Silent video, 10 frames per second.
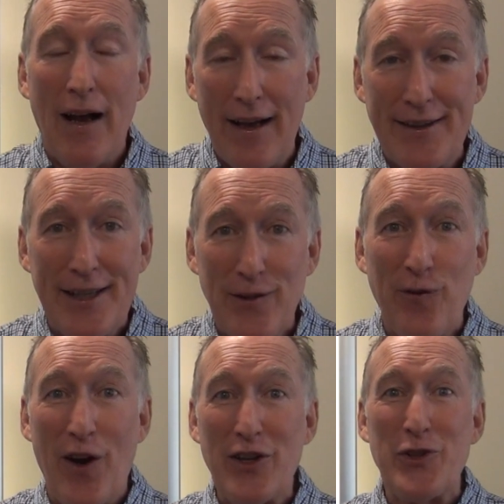a
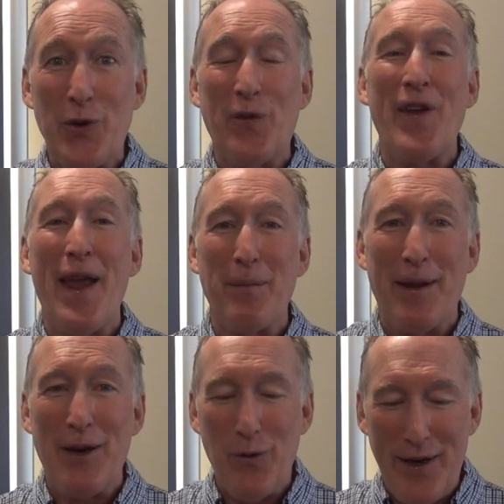dysfunctional
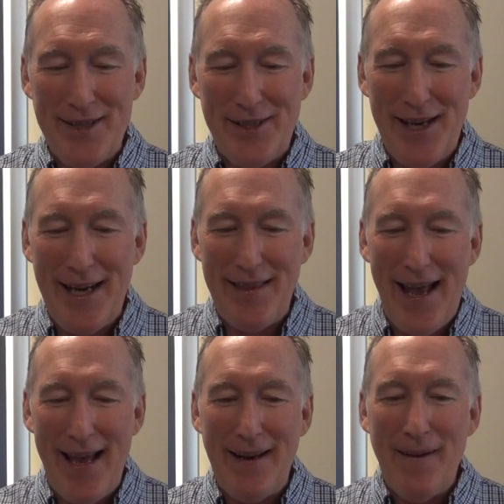family. We see
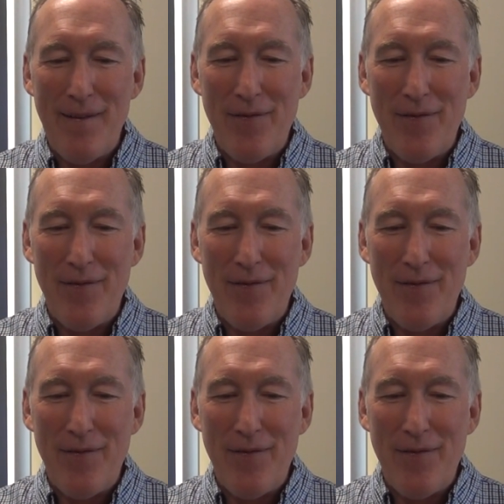that,